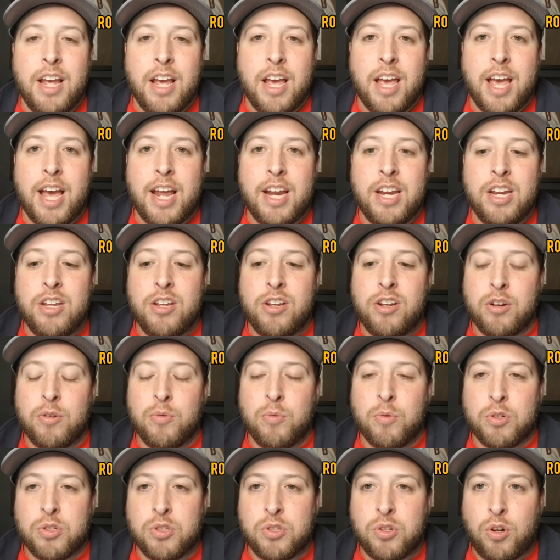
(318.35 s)
any good
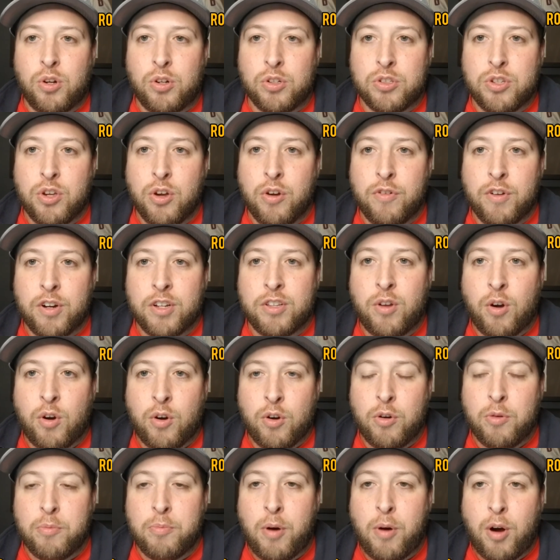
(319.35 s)
results over at the
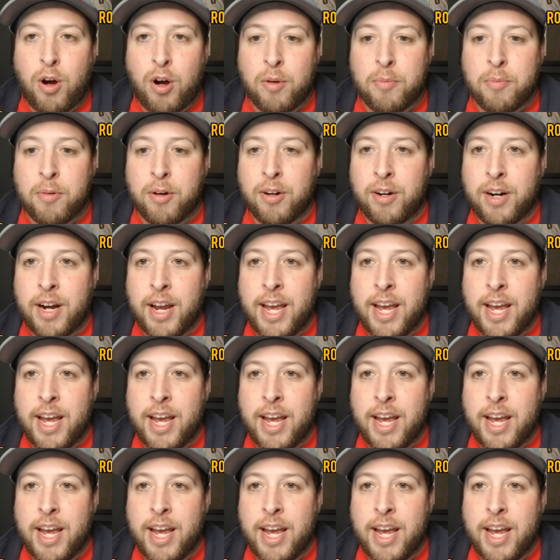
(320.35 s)
Arnold Palmer.